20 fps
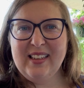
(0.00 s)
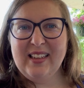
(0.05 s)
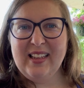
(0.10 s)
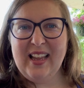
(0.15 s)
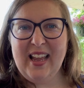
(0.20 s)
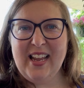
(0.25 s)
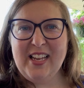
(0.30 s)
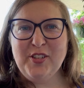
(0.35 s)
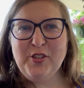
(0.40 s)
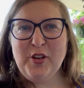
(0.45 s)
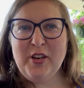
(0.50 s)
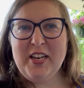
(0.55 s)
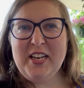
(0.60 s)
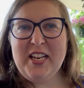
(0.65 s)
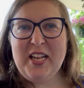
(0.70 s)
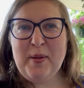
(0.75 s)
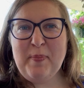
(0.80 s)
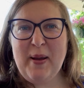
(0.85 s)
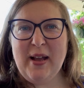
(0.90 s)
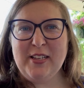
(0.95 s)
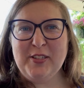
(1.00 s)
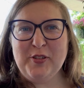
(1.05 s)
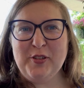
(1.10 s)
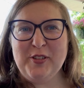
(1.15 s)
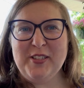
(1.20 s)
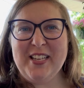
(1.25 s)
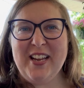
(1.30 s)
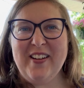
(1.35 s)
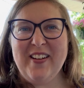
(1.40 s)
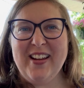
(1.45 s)
Hey Trinity, Pastor
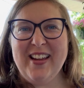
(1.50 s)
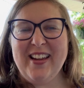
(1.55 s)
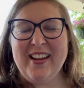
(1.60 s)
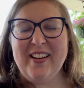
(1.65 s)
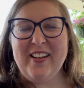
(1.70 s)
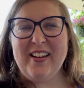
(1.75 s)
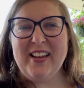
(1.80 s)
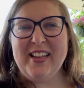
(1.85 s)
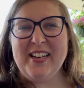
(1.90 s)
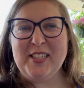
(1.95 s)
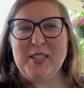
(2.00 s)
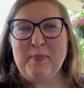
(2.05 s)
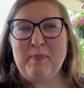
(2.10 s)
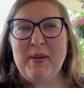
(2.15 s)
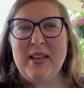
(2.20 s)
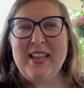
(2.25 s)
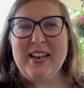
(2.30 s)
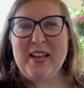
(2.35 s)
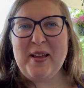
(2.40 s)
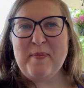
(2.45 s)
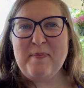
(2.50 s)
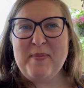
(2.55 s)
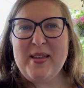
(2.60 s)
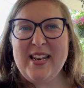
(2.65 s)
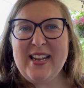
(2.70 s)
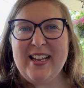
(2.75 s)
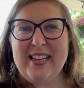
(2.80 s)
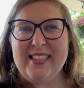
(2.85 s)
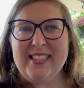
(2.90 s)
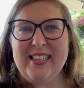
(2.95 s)
Sarah here. It has been a
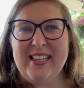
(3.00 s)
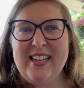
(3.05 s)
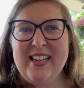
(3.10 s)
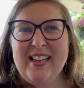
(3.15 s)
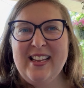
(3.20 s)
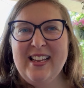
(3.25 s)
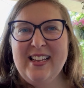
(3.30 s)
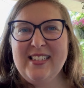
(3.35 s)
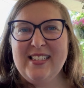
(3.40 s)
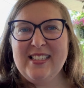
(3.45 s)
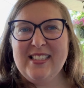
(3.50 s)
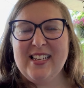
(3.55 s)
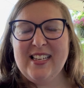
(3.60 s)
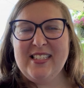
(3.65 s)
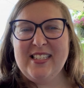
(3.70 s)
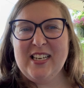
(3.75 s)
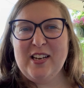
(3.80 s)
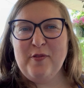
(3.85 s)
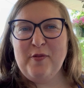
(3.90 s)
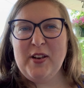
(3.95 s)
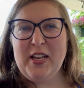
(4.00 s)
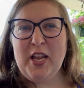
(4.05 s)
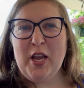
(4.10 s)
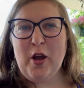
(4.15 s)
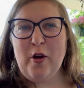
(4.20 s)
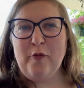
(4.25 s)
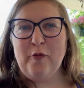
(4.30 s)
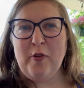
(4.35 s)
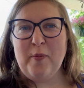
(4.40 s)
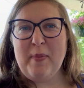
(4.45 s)
minute since I did a
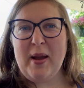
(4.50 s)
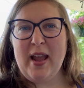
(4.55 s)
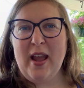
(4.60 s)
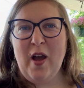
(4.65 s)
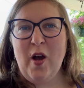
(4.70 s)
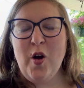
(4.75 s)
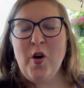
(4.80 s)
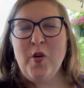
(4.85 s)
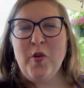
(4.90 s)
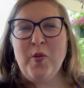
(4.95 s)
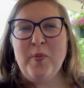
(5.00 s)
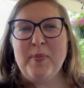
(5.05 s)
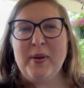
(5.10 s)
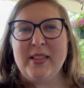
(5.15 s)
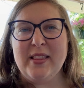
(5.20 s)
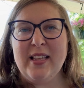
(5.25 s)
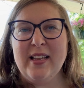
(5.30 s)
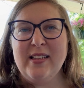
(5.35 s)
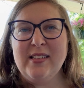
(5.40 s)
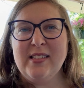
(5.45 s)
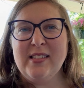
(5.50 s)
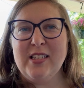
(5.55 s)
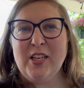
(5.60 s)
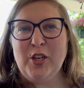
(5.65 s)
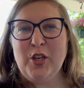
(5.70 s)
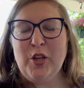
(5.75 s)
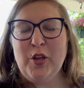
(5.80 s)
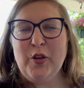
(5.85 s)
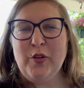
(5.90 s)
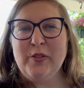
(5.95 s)
video from my home, but this
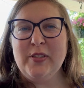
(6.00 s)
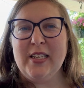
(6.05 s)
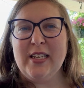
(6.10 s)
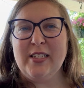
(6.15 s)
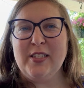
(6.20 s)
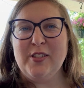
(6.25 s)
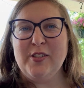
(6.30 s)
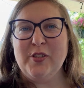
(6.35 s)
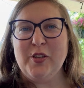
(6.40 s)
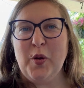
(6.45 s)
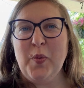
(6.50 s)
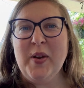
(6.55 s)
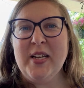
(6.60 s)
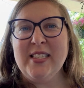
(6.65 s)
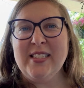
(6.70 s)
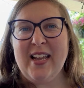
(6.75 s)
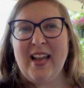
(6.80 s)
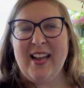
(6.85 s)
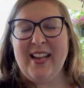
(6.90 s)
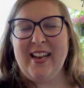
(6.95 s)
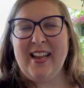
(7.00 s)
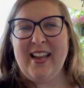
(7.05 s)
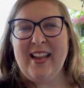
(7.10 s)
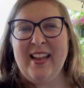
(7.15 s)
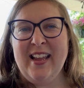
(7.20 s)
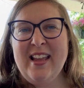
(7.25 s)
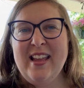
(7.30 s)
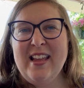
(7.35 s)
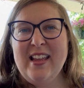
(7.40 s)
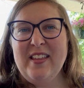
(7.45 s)
news is so
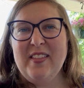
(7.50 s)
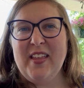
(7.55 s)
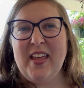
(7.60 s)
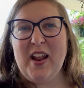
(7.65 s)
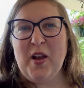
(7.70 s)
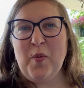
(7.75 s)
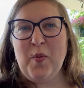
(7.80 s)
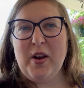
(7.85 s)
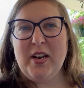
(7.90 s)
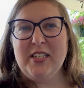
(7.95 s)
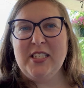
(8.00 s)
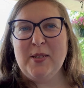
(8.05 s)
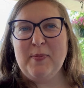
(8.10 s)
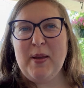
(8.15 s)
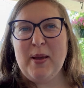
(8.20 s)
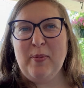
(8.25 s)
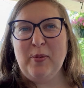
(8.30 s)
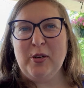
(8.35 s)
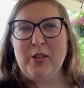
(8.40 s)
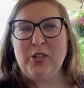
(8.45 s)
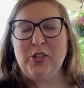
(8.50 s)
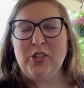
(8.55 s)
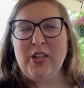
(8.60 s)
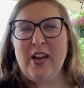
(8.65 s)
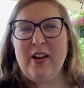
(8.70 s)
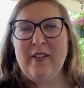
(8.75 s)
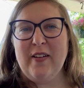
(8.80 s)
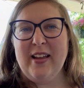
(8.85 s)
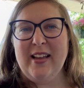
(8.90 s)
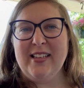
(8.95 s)
exciting that I wanted to be able to
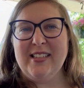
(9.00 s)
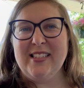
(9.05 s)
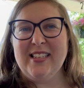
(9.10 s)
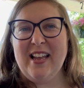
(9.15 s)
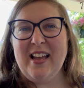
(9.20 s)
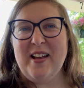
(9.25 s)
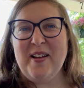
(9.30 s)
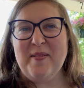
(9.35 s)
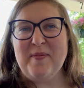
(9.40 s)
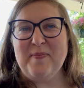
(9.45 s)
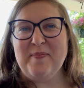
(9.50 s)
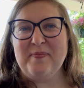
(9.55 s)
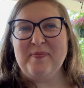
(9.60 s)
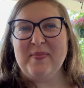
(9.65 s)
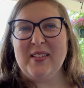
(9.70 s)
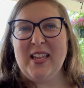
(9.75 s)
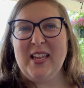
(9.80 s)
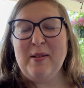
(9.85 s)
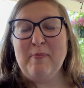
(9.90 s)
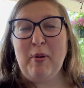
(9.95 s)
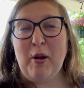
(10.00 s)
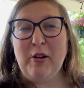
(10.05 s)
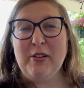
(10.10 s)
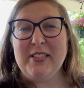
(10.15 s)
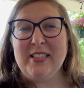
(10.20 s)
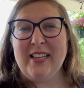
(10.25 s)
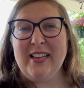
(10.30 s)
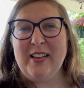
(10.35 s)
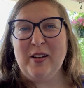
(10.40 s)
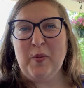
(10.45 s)
share it in
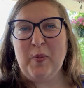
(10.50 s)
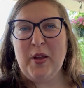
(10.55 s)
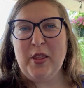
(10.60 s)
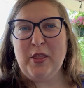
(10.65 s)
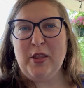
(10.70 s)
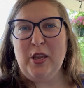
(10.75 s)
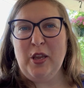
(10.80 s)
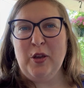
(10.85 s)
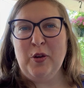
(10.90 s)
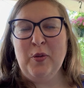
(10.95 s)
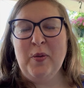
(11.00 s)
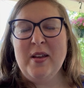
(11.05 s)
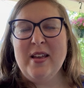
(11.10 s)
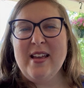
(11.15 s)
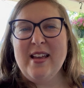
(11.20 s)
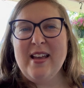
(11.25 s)
person with you.